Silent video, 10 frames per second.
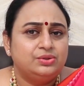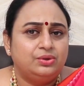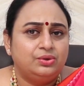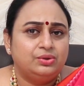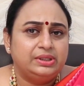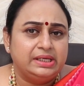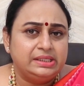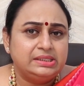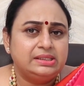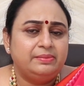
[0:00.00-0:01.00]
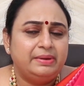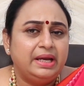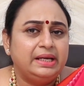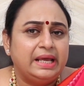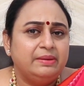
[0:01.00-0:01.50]
So that is the
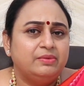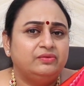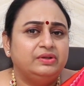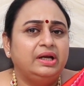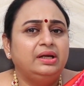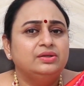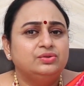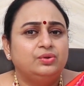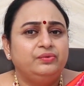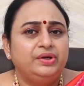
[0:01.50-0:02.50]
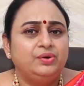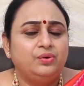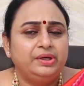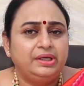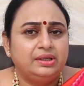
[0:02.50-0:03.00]
main aim of that. So we
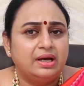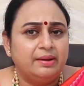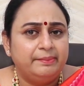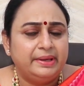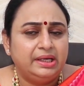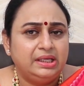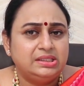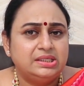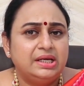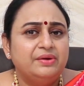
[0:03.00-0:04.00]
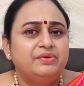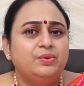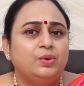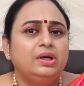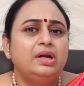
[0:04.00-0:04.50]
don't need to compare each and
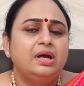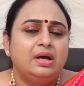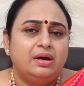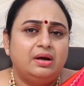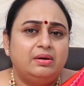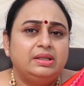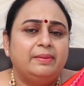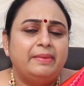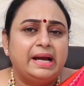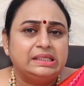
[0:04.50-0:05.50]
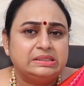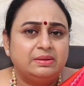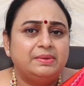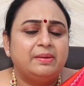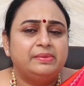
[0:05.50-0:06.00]
every one. The
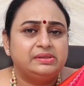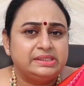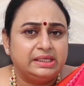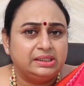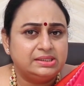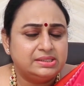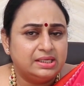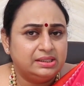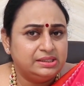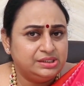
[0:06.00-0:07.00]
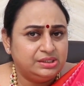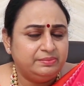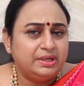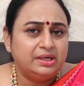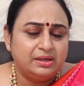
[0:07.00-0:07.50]
maximum number of cycles done in
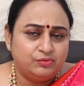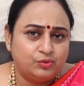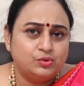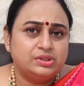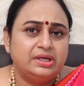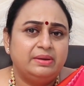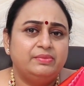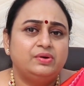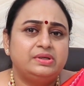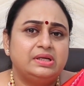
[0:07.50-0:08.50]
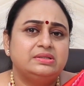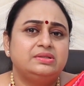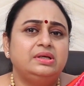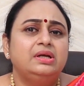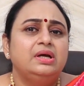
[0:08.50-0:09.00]
GBR are frozen embryo
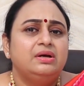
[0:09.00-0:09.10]
transfer